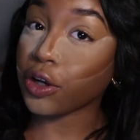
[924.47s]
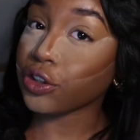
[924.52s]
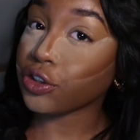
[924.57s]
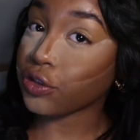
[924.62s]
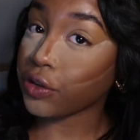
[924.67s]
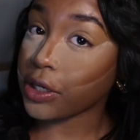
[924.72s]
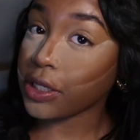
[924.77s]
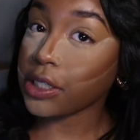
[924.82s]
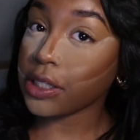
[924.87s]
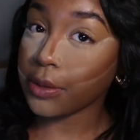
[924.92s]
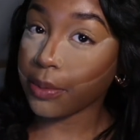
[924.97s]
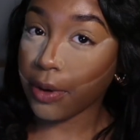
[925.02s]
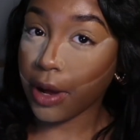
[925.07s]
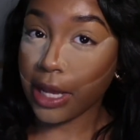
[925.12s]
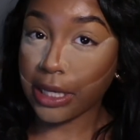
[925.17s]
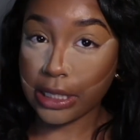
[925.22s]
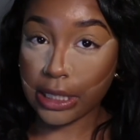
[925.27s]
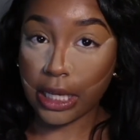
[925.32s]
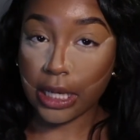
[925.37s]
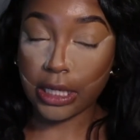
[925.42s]
Trust the
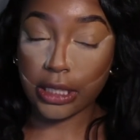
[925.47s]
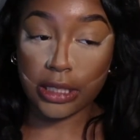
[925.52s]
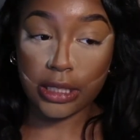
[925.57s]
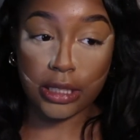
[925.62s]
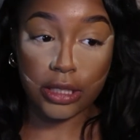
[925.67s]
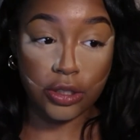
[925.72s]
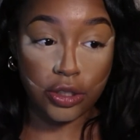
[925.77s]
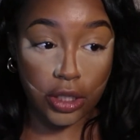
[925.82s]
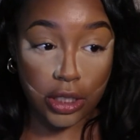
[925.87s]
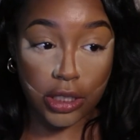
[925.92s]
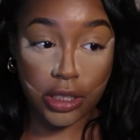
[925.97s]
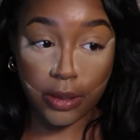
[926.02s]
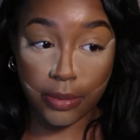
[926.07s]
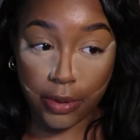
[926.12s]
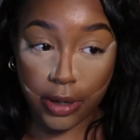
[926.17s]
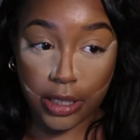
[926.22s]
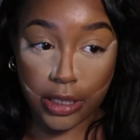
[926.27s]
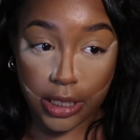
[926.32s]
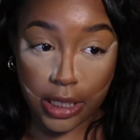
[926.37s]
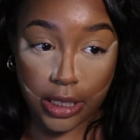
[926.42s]
process. Trust the
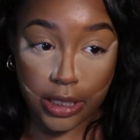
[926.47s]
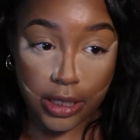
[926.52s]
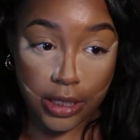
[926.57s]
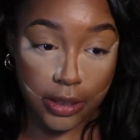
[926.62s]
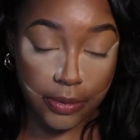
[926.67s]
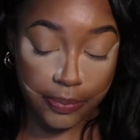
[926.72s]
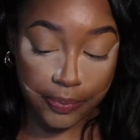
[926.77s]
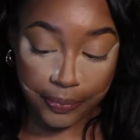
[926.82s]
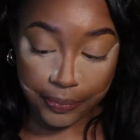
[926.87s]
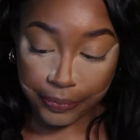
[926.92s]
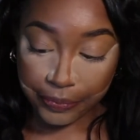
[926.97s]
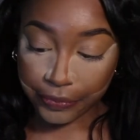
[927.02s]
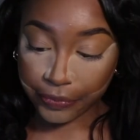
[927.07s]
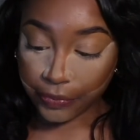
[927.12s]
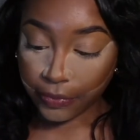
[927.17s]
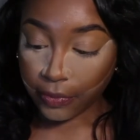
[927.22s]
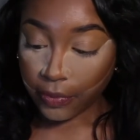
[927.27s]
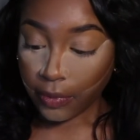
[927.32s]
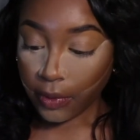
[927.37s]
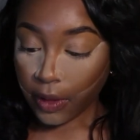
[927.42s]
process.
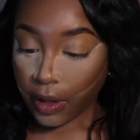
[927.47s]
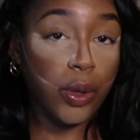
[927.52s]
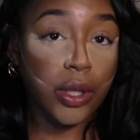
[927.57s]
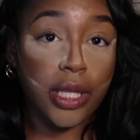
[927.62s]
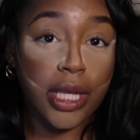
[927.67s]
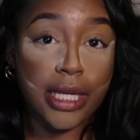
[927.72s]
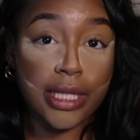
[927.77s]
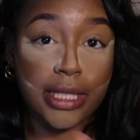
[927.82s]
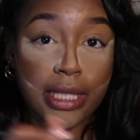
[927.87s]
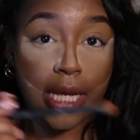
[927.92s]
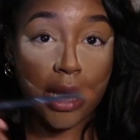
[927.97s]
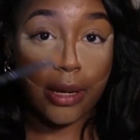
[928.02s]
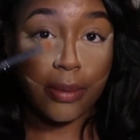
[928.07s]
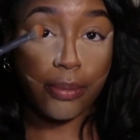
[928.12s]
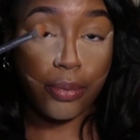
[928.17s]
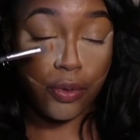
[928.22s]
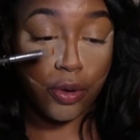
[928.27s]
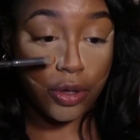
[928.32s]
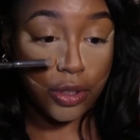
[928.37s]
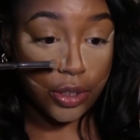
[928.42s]
With that same
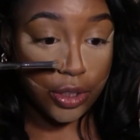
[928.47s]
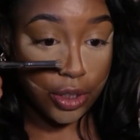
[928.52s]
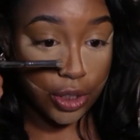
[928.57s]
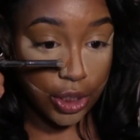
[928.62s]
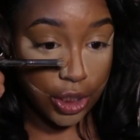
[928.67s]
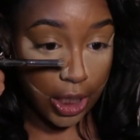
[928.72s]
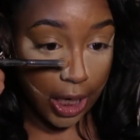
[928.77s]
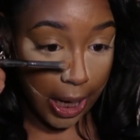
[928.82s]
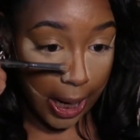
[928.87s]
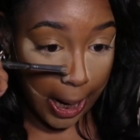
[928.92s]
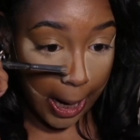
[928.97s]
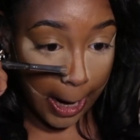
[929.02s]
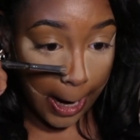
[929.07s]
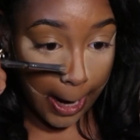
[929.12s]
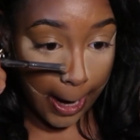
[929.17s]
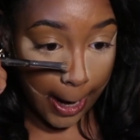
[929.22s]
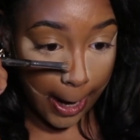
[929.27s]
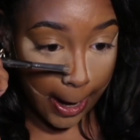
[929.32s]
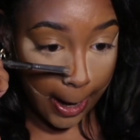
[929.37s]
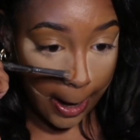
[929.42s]
bronzer shade,
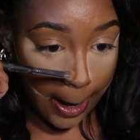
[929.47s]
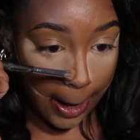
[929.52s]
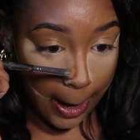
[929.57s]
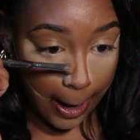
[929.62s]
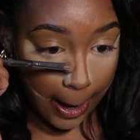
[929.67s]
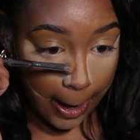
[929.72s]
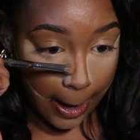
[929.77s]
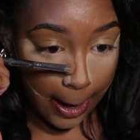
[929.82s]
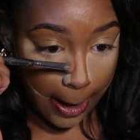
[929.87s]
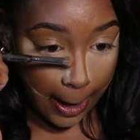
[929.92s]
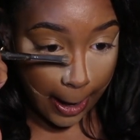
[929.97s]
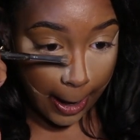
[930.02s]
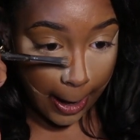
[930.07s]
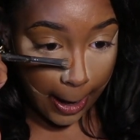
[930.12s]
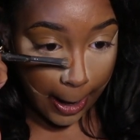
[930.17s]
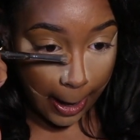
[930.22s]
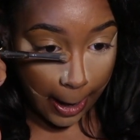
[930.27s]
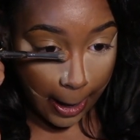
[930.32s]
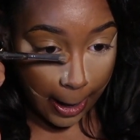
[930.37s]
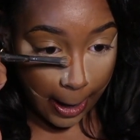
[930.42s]

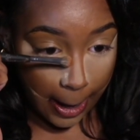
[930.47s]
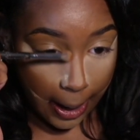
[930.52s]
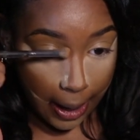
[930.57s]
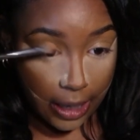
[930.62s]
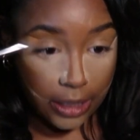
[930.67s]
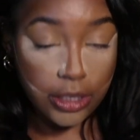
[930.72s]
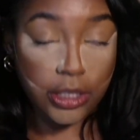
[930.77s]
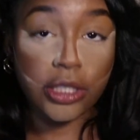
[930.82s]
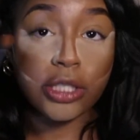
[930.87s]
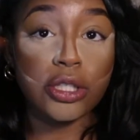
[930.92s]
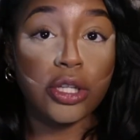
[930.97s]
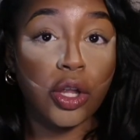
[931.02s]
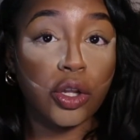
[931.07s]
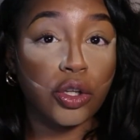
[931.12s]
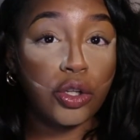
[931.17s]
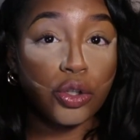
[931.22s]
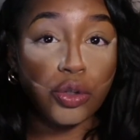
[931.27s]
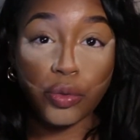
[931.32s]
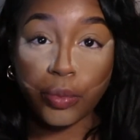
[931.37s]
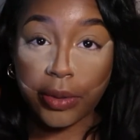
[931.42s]
and just a
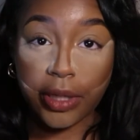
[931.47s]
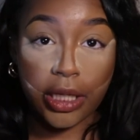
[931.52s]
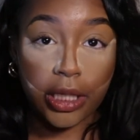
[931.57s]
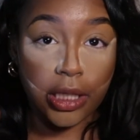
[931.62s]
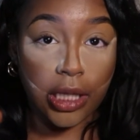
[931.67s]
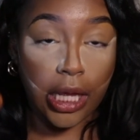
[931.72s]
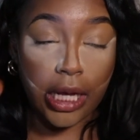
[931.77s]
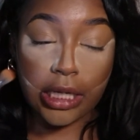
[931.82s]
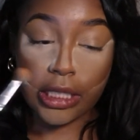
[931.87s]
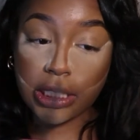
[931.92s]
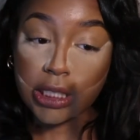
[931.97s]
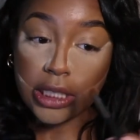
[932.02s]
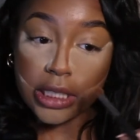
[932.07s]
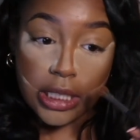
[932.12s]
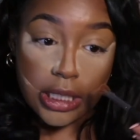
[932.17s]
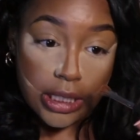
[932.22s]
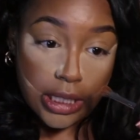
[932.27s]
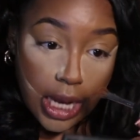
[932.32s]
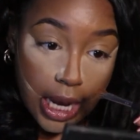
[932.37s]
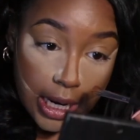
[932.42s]
little bit, like just
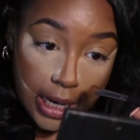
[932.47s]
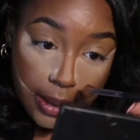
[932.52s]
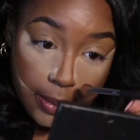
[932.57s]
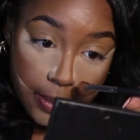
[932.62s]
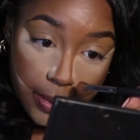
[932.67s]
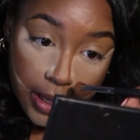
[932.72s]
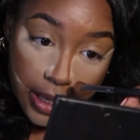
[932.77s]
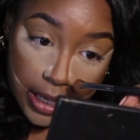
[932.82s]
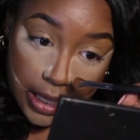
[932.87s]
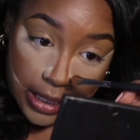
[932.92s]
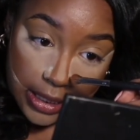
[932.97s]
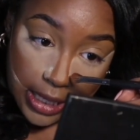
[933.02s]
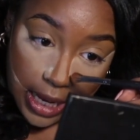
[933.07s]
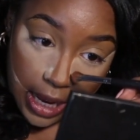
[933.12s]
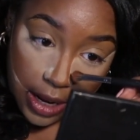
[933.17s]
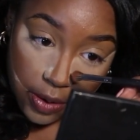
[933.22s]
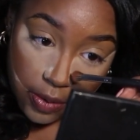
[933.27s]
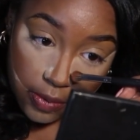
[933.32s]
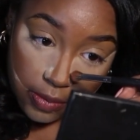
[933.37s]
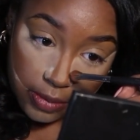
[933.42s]
a tiny bit, because I
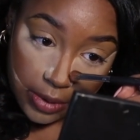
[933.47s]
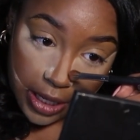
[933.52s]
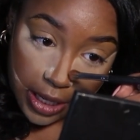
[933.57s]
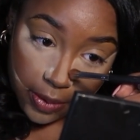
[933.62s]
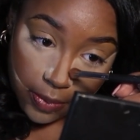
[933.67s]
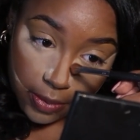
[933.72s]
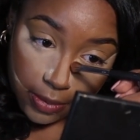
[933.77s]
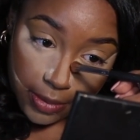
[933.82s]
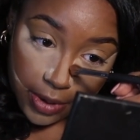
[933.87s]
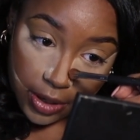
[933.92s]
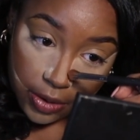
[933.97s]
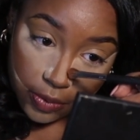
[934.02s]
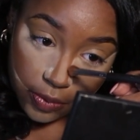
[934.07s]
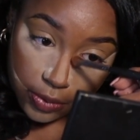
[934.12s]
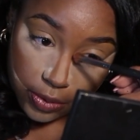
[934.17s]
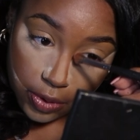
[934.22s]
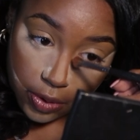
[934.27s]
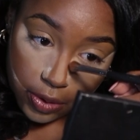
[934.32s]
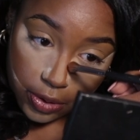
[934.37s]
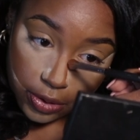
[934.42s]
don't like when my
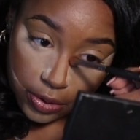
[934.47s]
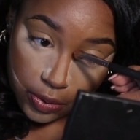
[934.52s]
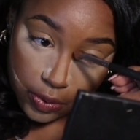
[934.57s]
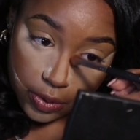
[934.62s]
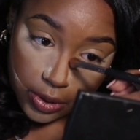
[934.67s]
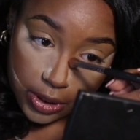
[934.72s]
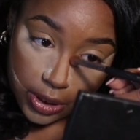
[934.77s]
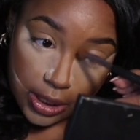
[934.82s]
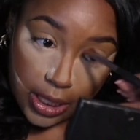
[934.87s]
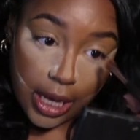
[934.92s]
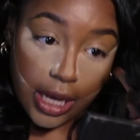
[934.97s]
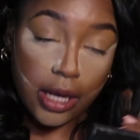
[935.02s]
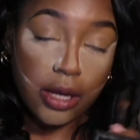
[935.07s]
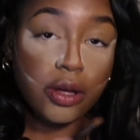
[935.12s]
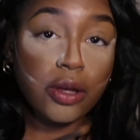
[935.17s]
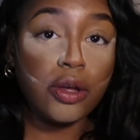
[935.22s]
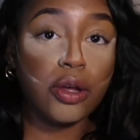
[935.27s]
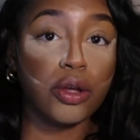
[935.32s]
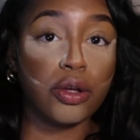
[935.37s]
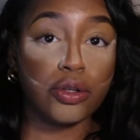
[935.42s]
nose contour is like
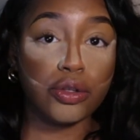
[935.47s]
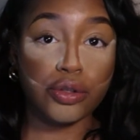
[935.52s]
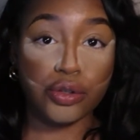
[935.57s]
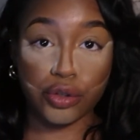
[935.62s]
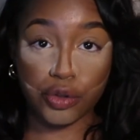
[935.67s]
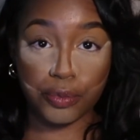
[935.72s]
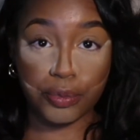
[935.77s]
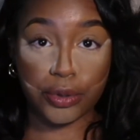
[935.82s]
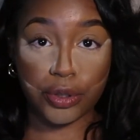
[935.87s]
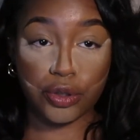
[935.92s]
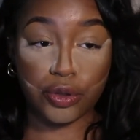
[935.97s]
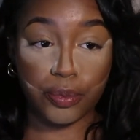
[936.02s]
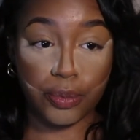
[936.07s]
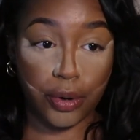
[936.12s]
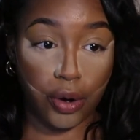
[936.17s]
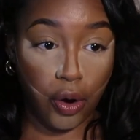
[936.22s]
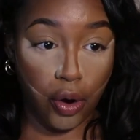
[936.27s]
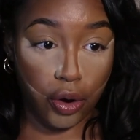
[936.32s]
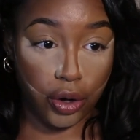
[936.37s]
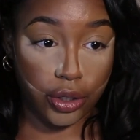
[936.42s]
super
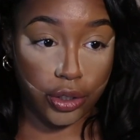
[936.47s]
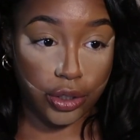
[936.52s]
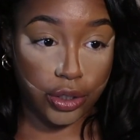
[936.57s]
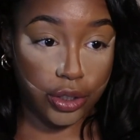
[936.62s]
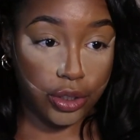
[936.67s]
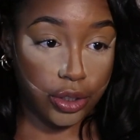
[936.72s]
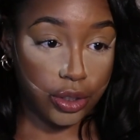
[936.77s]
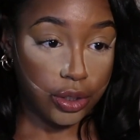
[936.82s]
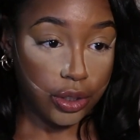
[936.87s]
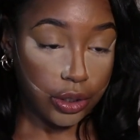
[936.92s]
harsh.